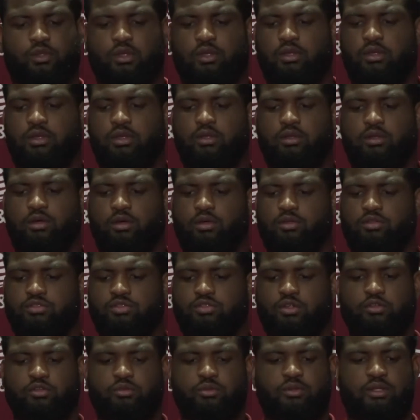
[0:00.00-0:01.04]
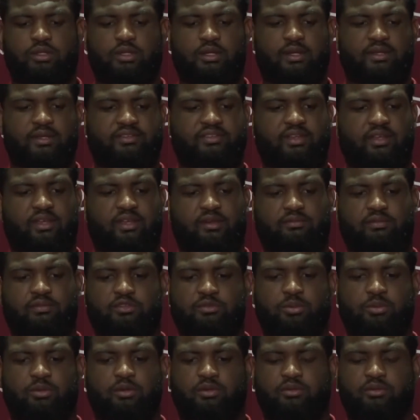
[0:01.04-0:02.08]
It all starts with the guys that have
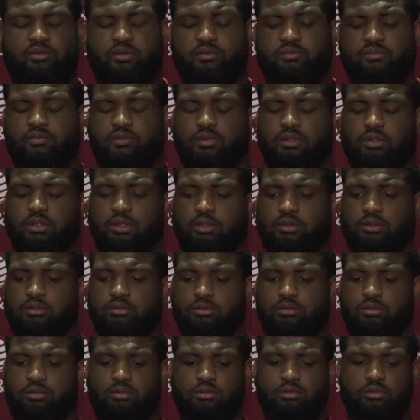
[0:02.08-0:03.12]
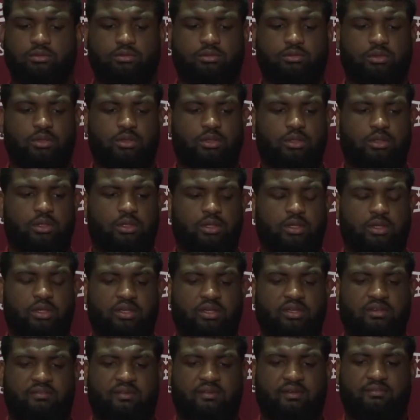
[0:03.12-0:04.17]
experience. I feel like, you know,
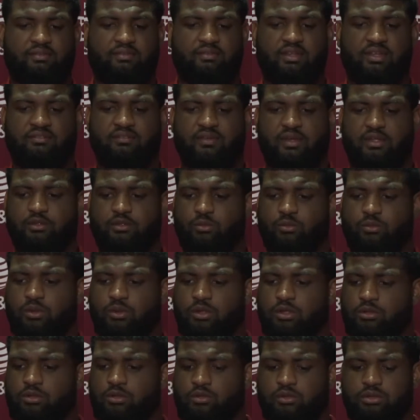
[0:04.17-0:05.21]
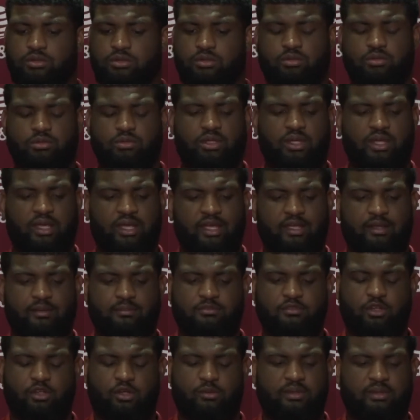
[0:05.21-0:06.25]
if I dwell on the game,
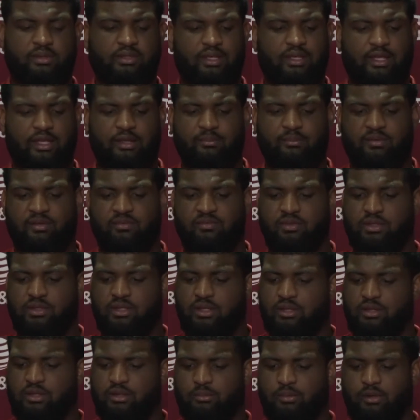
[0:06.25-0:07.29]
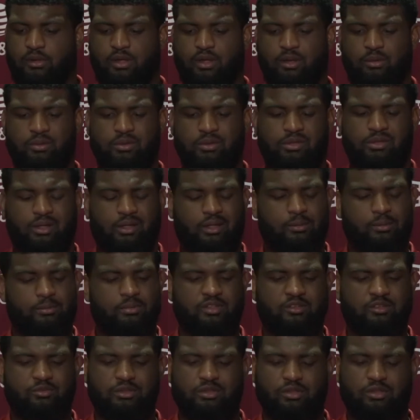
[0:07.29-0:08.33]
talk about the game every day, about how I can't
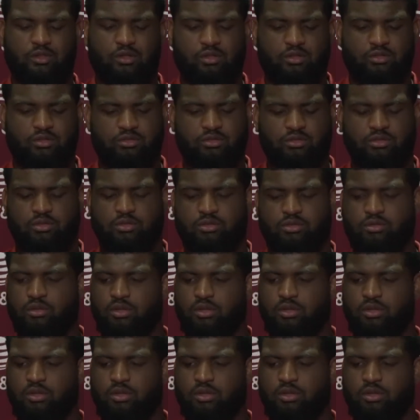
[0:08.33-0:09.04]
believe we lost, you know,